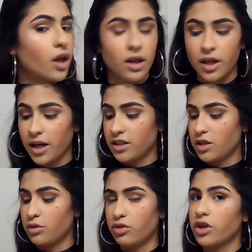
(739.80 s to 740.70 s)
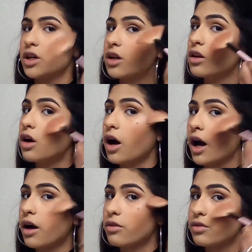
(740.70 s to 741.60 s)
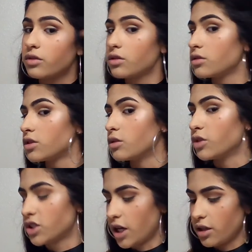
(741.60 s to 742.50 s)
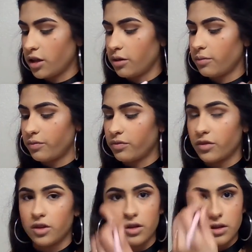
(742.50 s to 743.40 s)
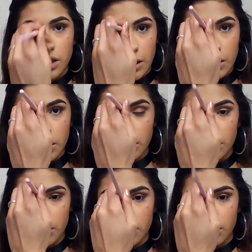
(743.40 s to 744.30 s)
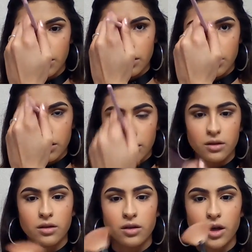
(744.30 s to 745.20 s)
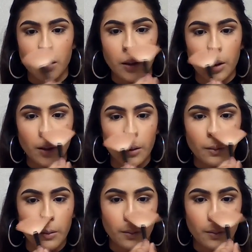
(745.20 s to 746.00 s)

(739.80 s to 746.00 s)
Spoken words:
Like I said before, you cannot have too much highlight. It's like you gotta glow.